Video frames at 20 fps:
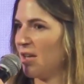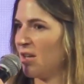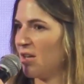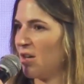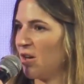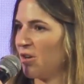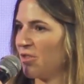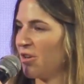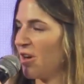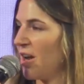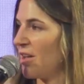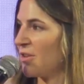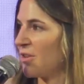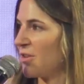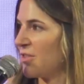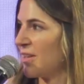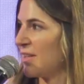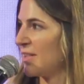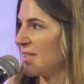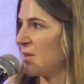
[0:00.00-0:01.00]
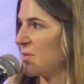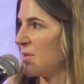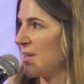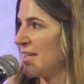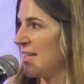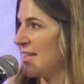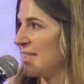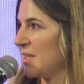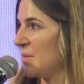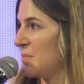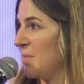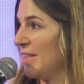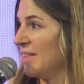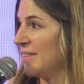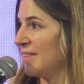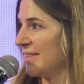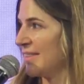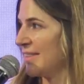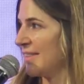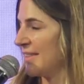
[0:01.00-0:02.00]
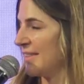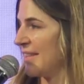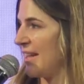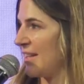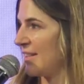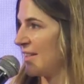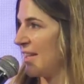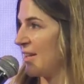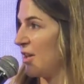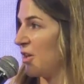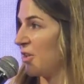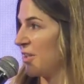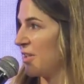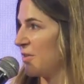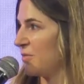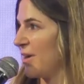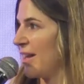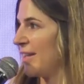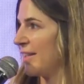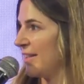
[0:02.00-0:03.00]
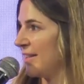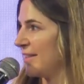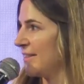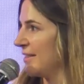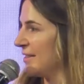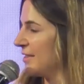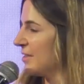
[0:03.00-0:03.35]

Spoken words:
Are there other things that we need to build that aren't ready?